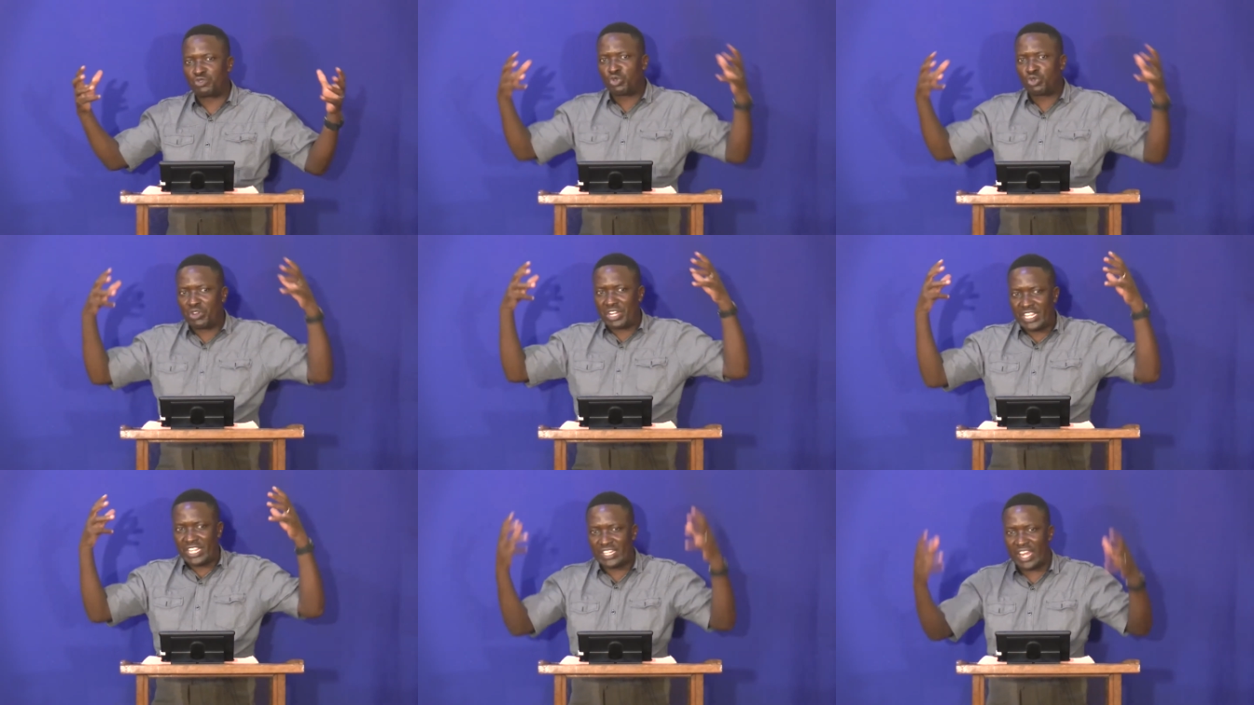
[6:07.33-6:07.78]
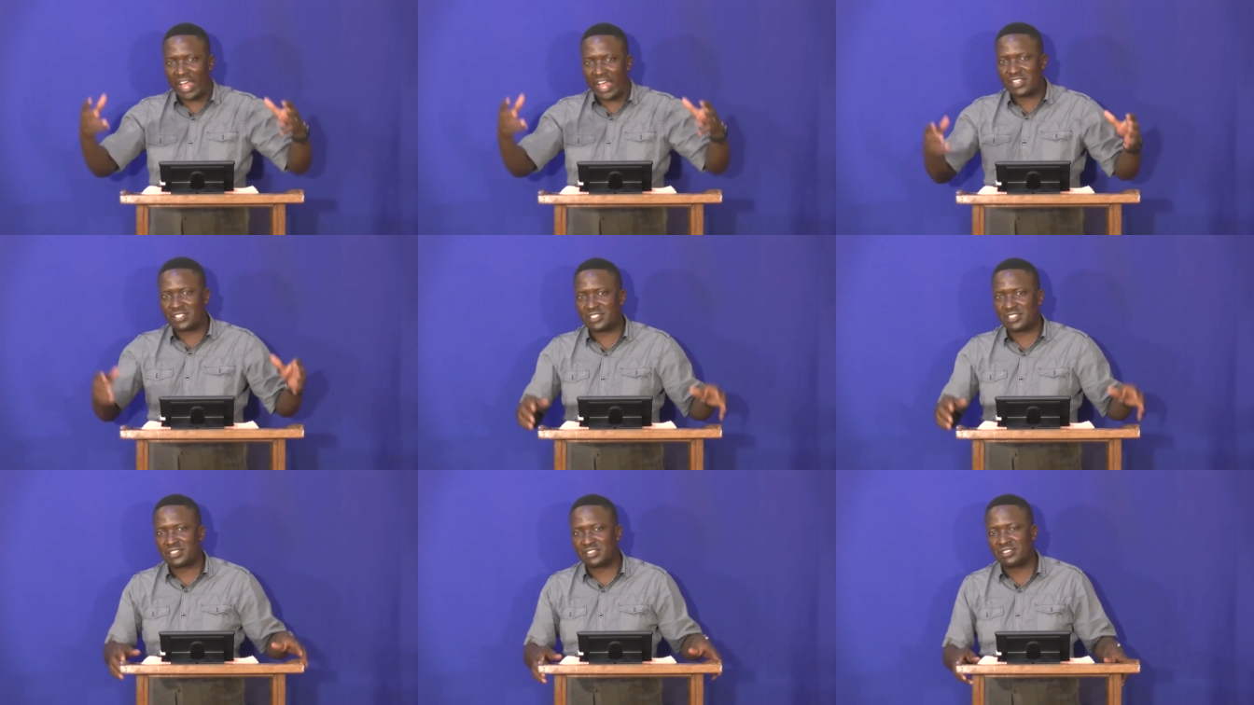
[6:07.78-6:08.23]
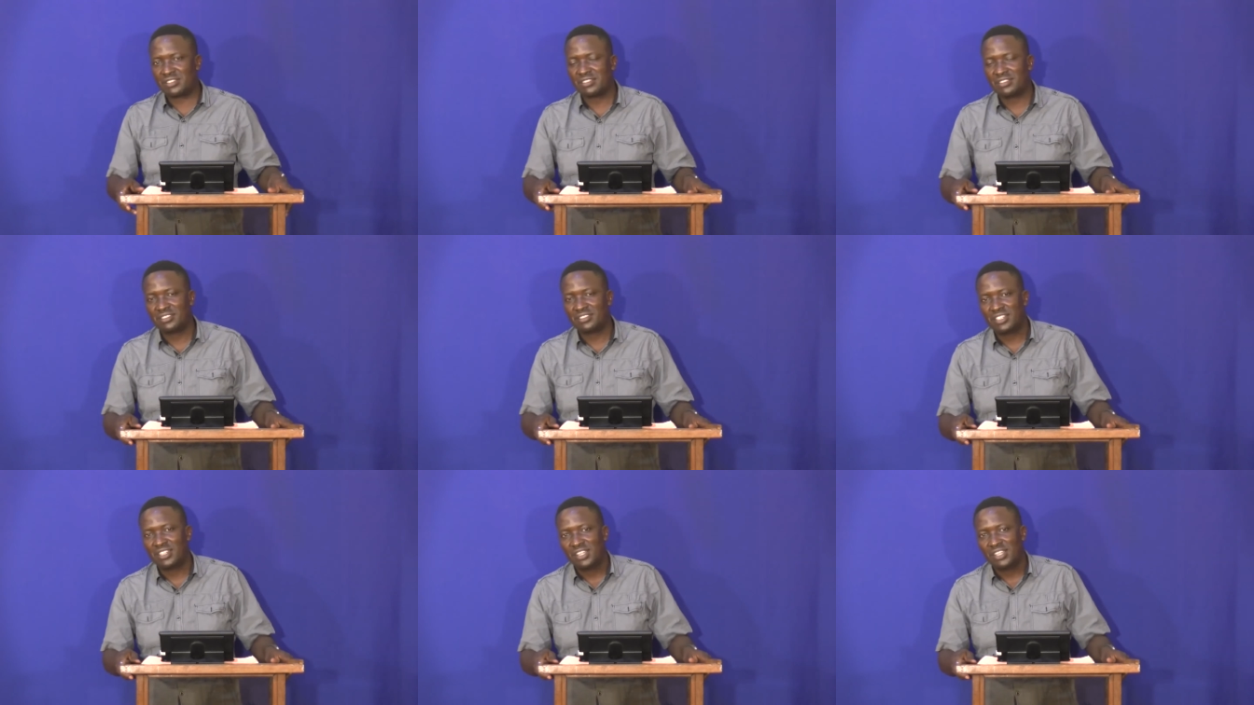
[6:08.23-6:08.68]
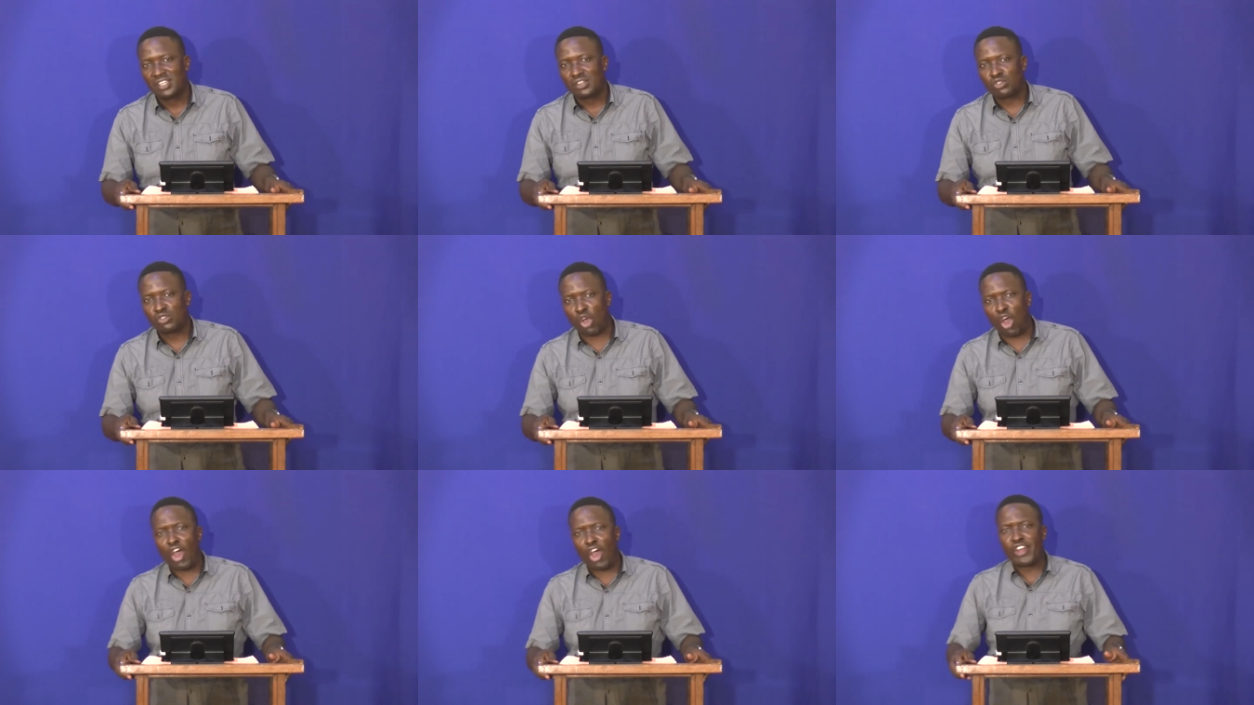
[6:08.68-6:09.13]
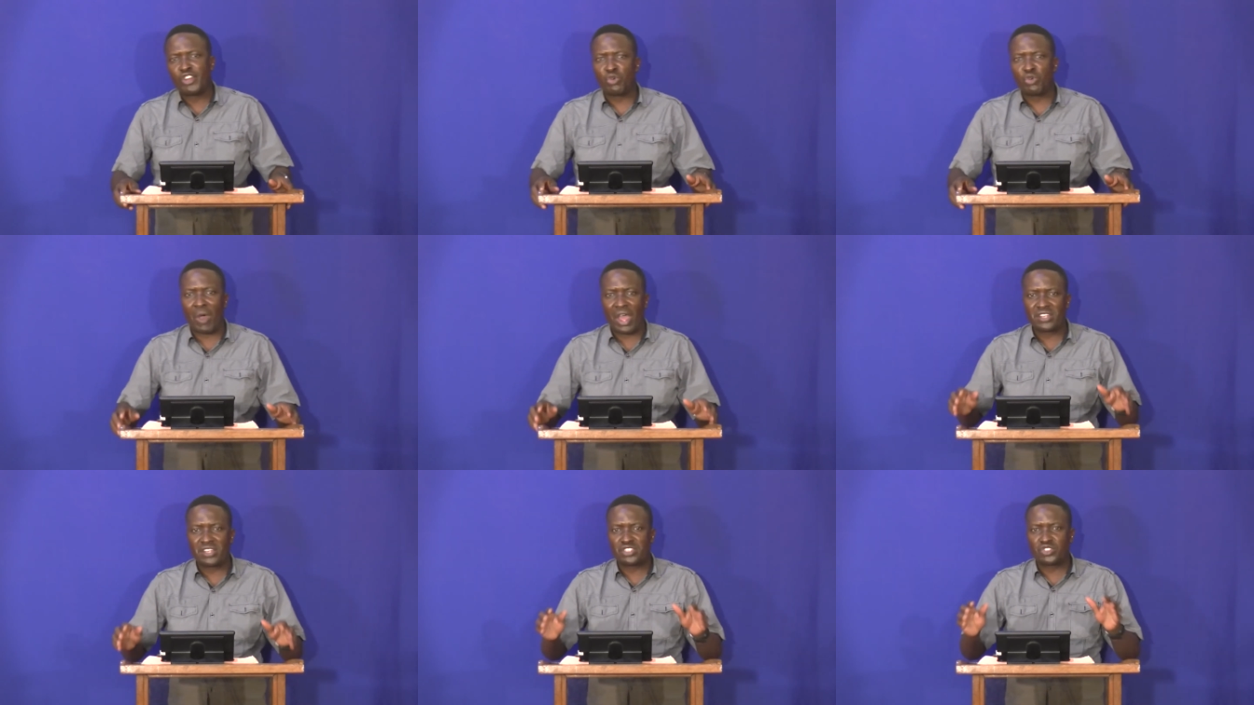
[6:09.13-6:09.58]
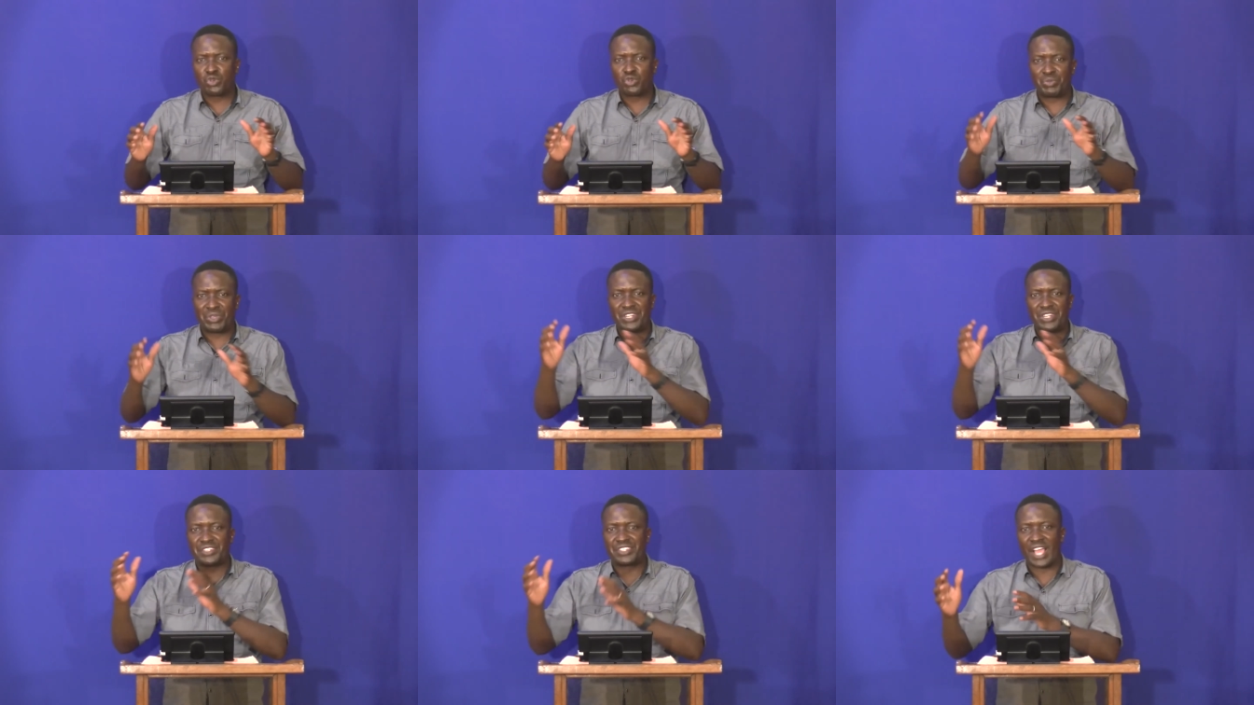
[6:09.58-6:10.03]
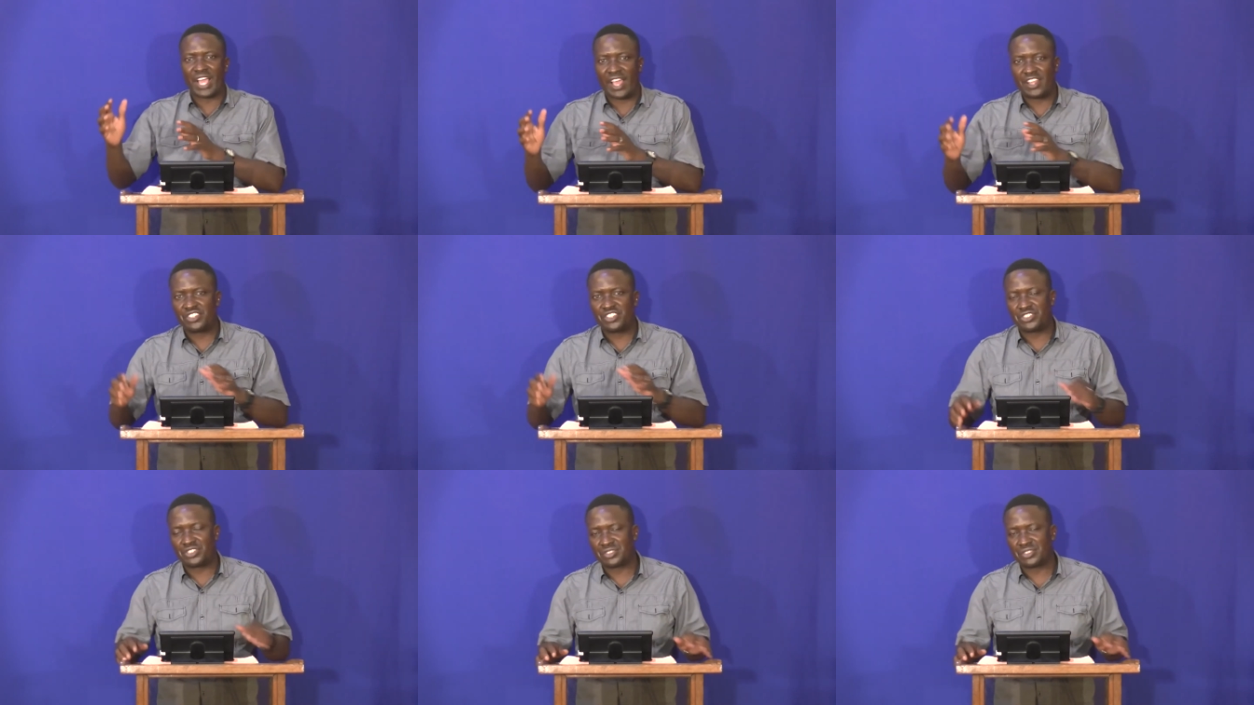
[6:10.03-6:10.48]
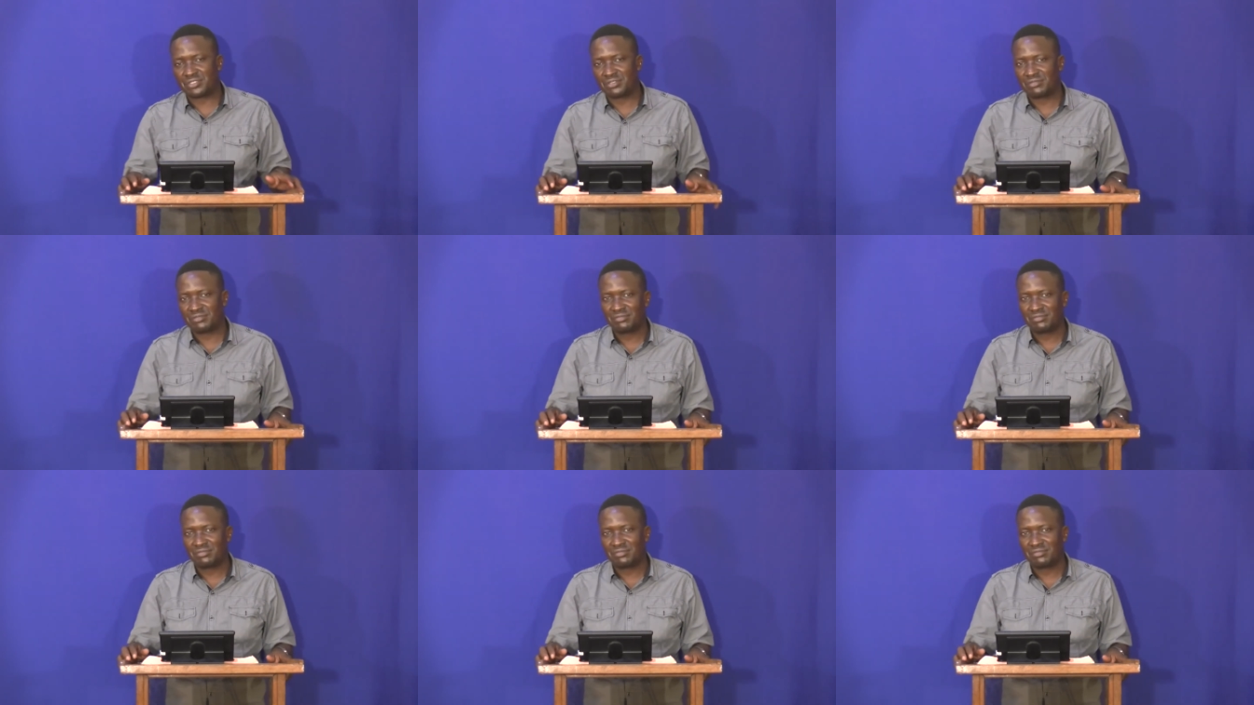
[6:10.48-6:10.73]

to lead us. God wants to be in charge.